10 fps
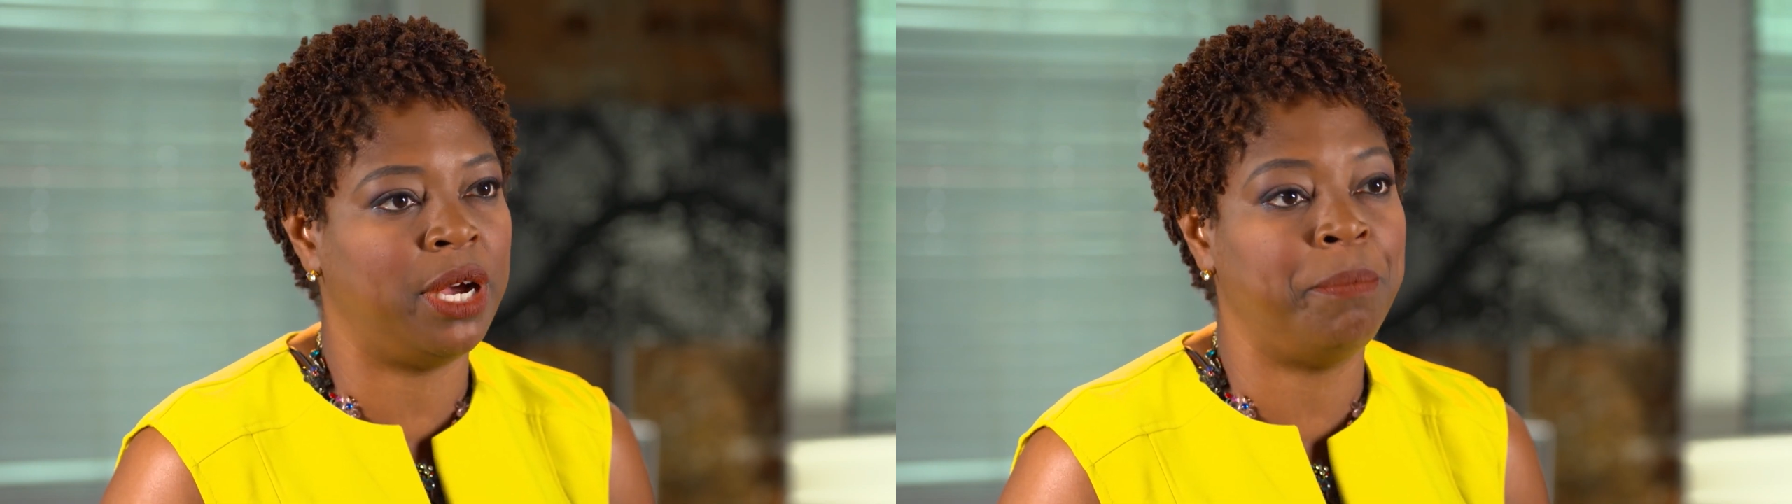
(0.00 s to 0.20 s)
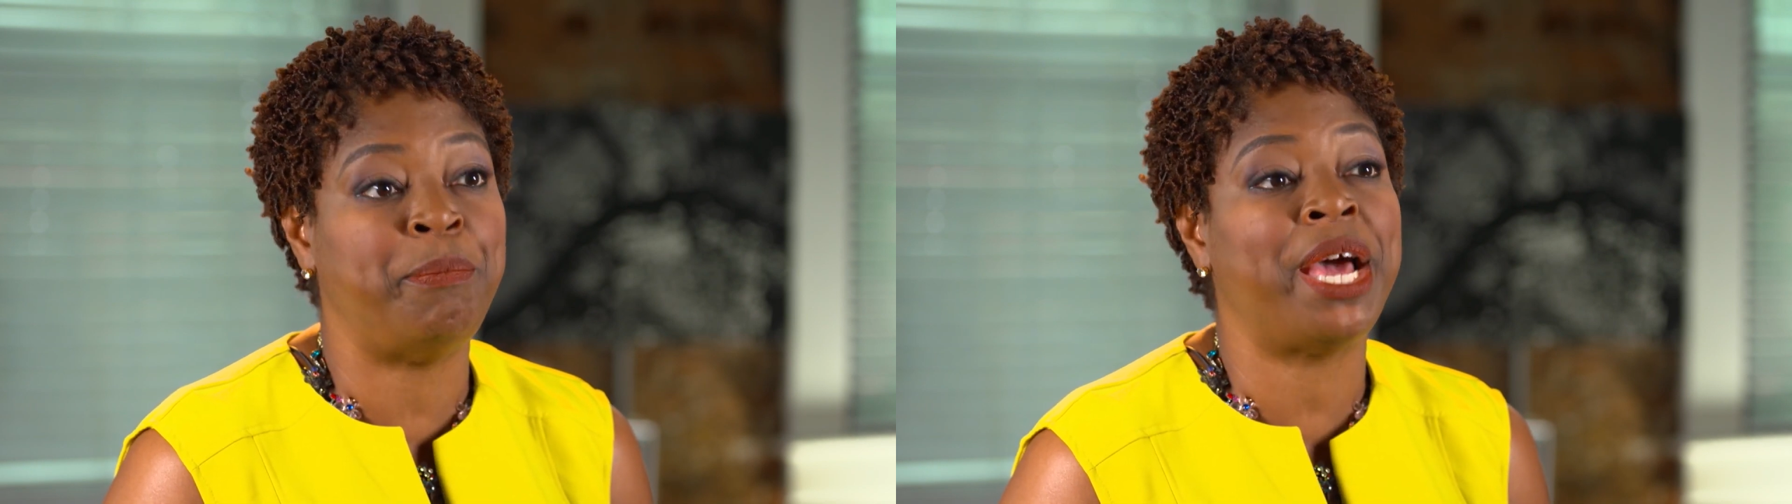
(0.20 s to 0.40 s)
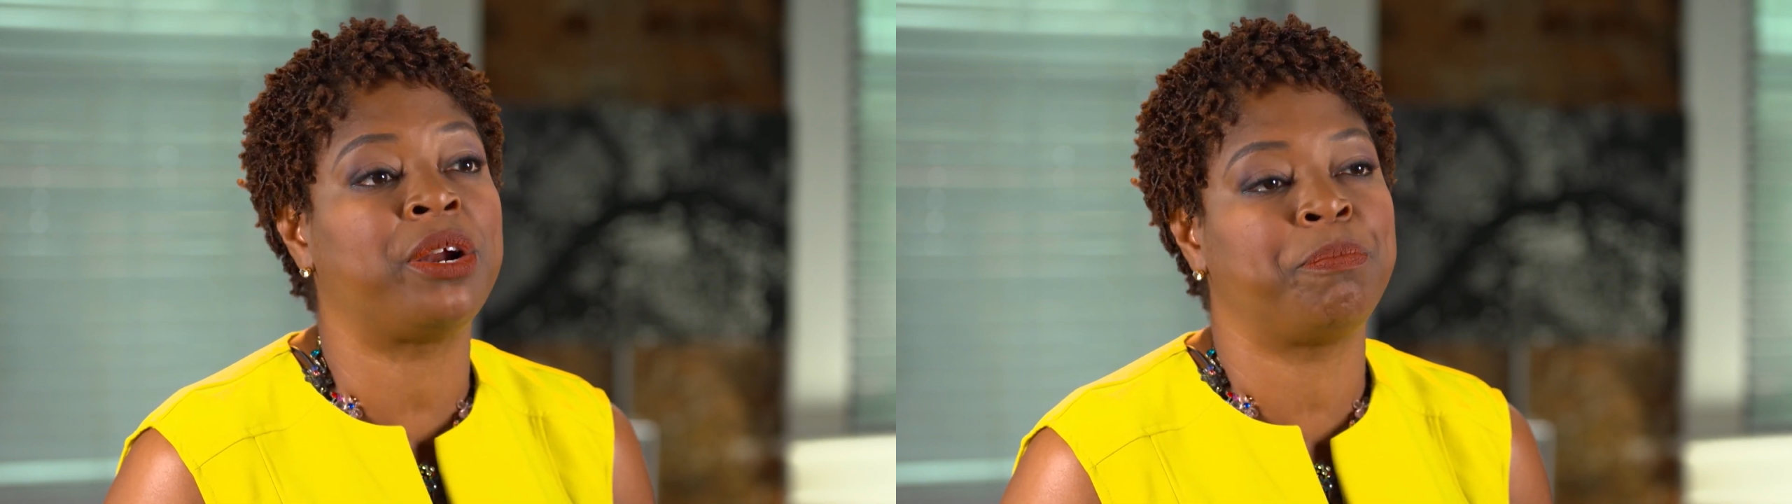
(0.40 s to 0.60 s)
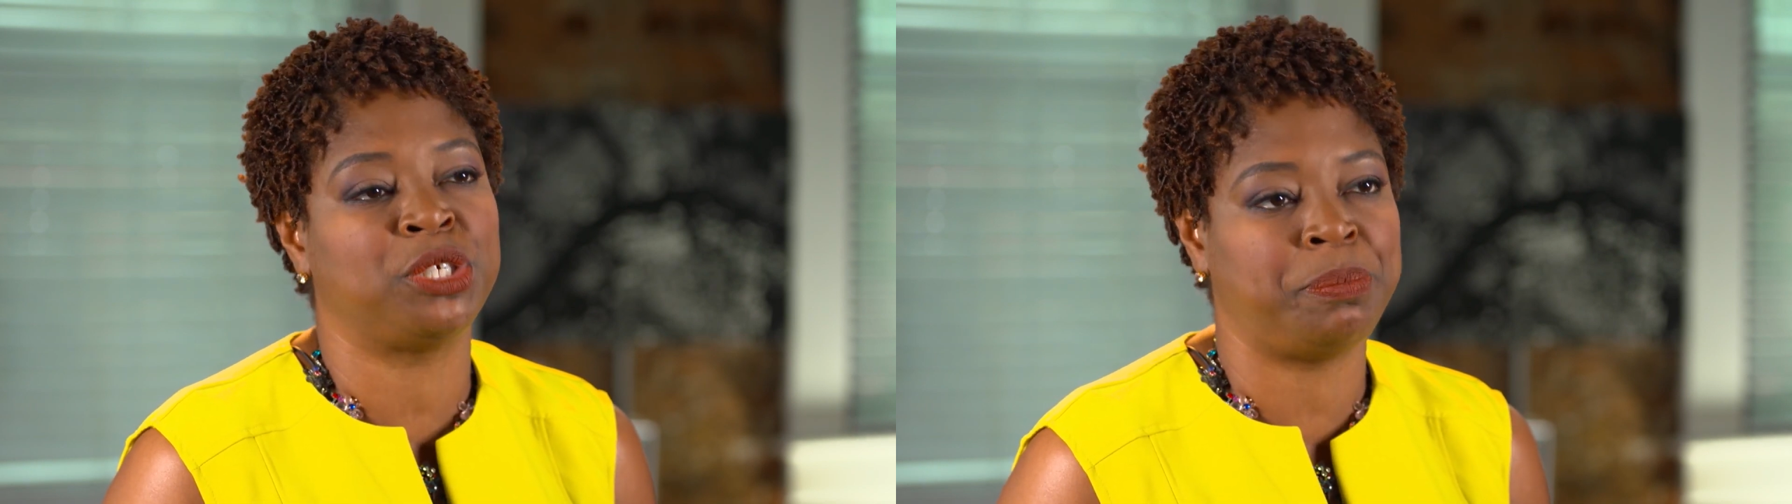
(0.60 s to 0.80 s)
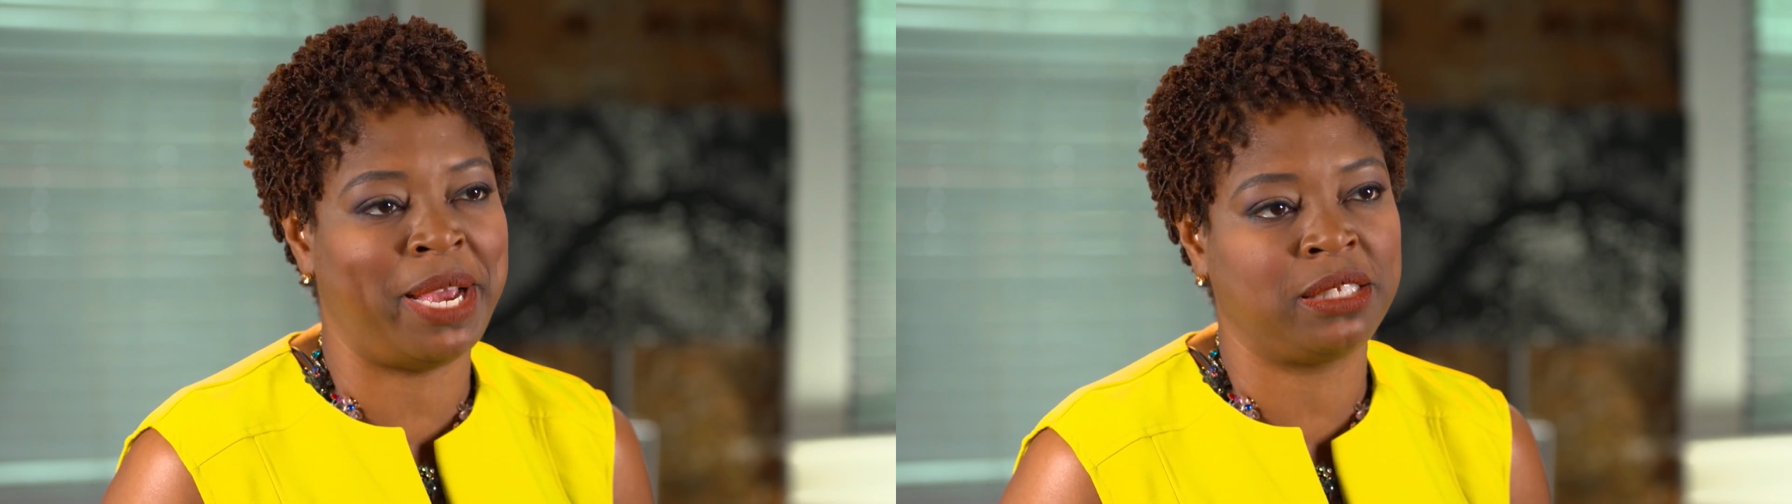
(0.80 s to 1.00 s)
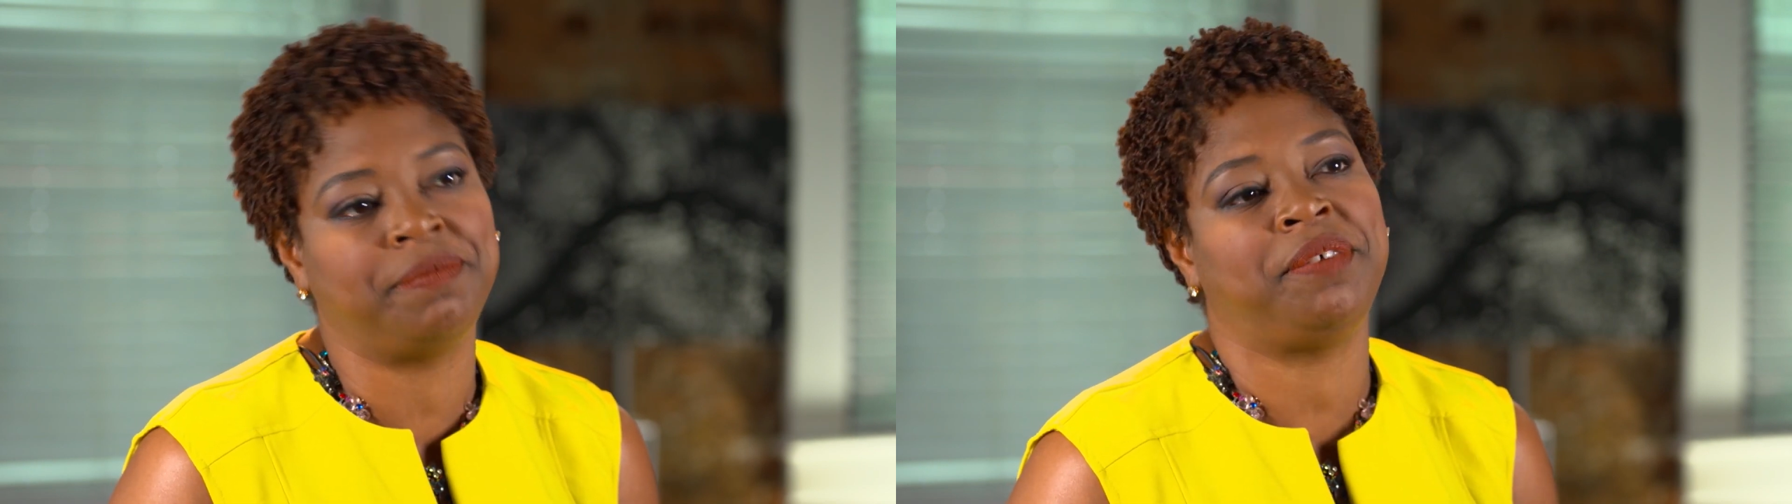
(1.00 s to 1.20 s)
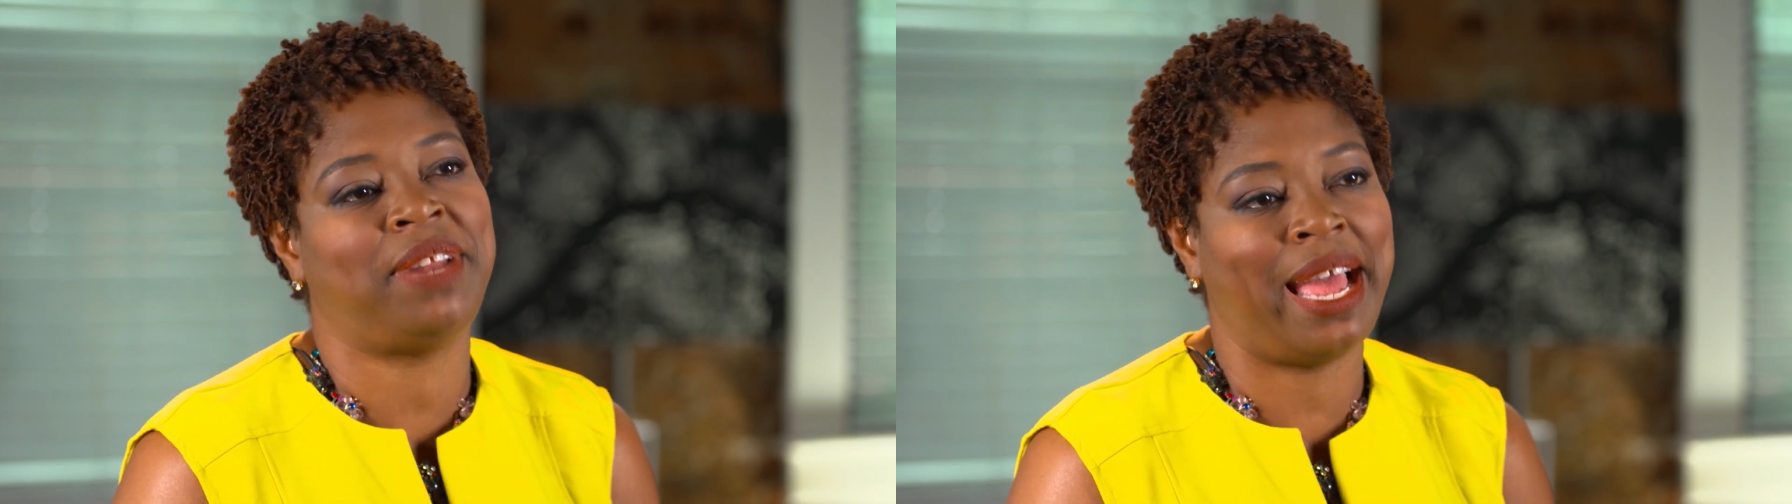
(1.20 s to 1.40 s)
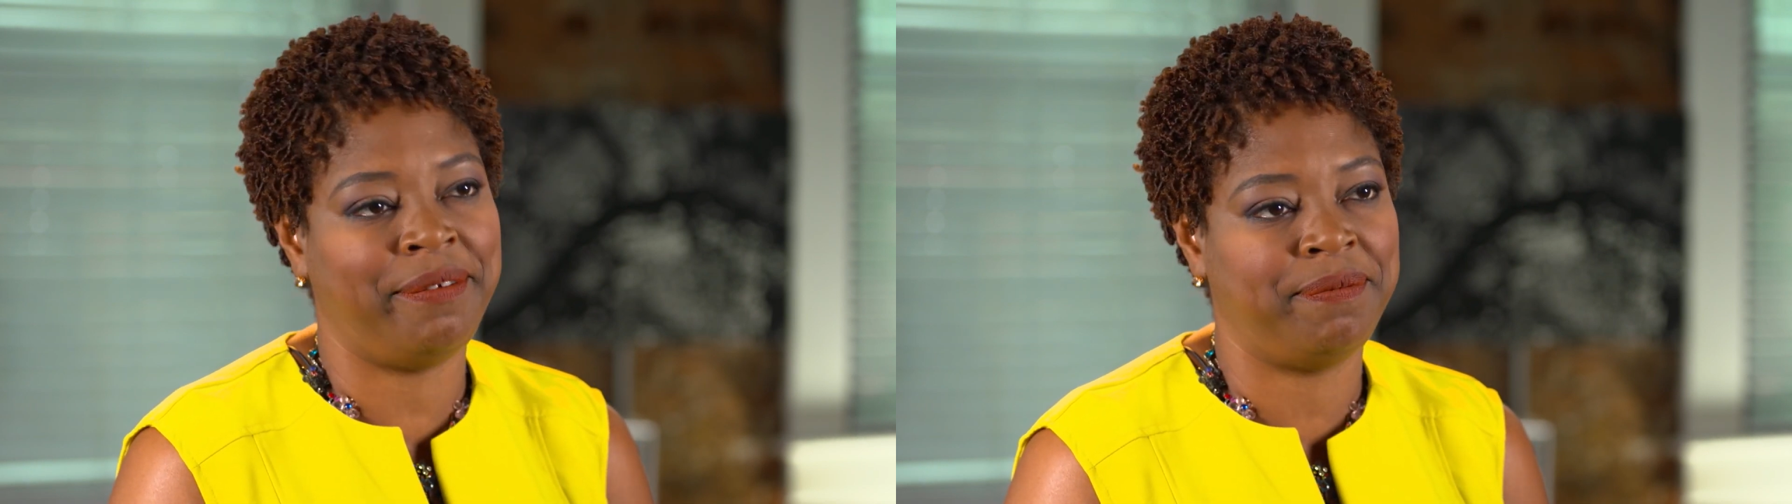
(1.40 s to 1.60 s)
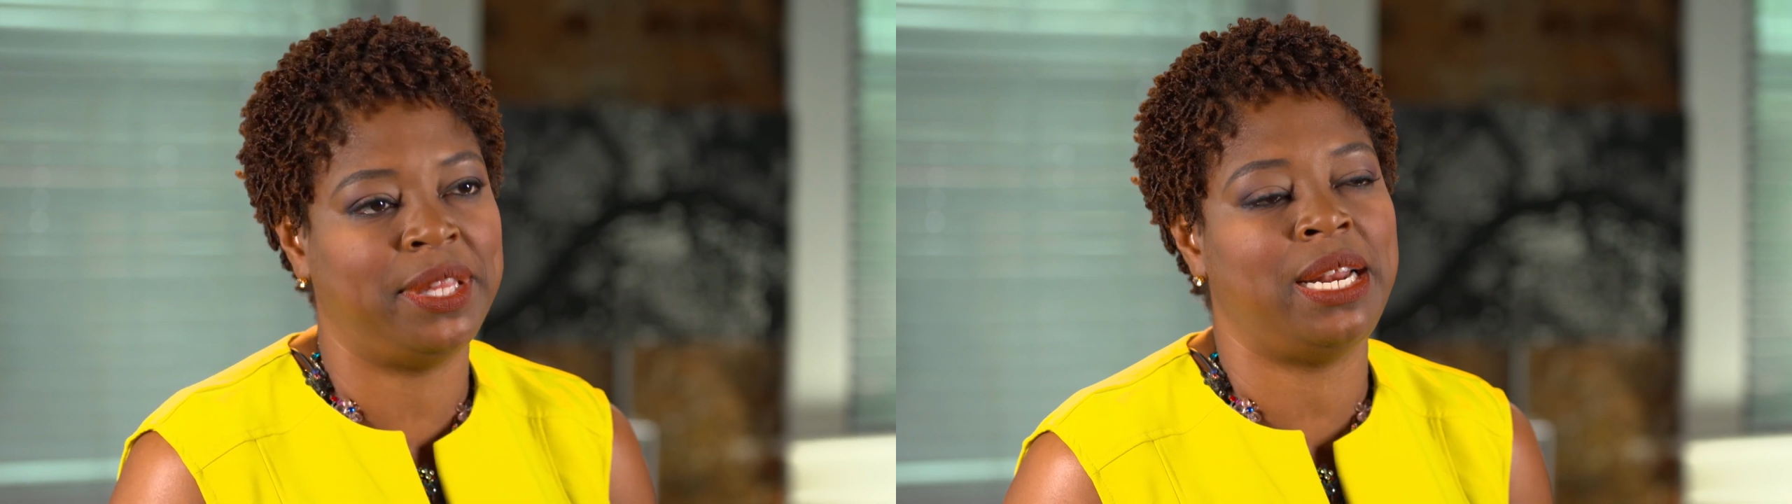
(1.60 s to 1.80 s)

a better perspective of life